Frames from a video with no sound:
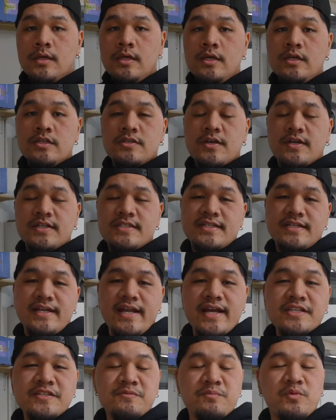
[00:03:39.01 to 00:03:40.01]
so it's the
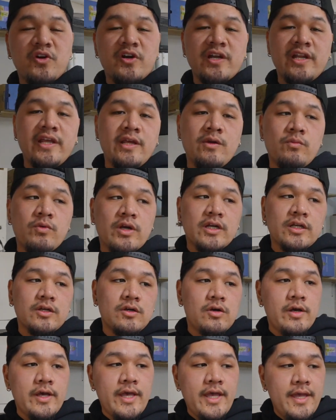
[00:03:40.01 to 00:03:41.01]
next morning. We're gonna
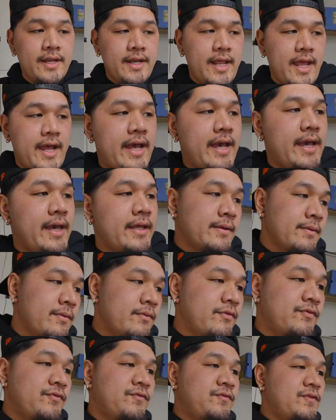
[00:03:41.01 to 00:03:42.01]
go ahead and
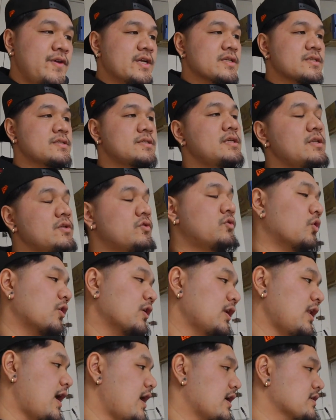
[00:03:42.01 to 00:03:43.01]
fix the
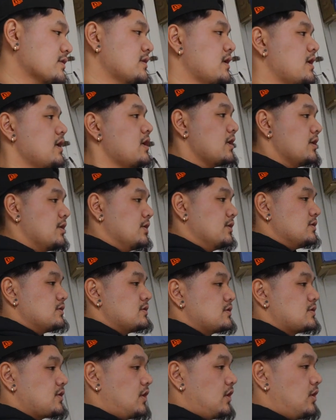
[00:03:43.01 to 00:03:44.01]
door locks.
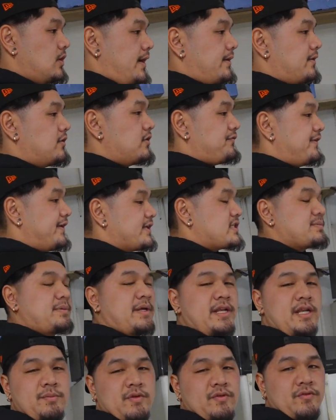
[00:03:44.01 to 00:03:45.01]
So I don't know if I
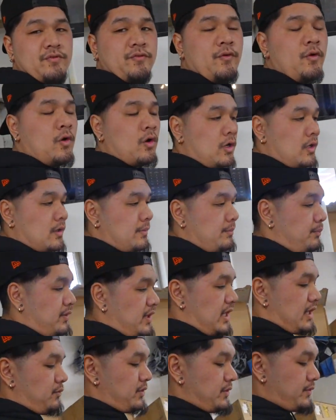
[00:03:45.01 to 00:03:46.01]
explained it before,
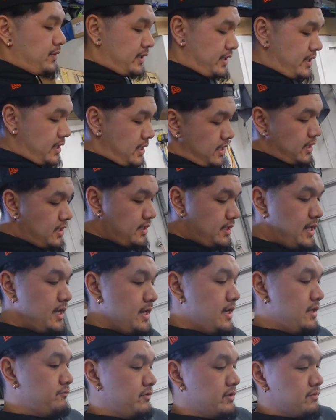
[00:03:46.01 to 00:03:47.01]
but we went ahead
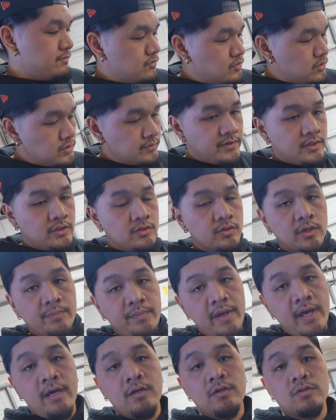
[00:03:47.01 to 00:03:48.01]
and removed the door
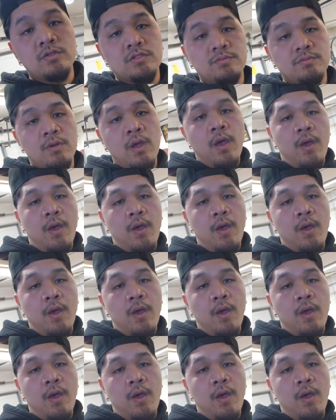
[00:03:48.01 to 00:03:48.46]
panels,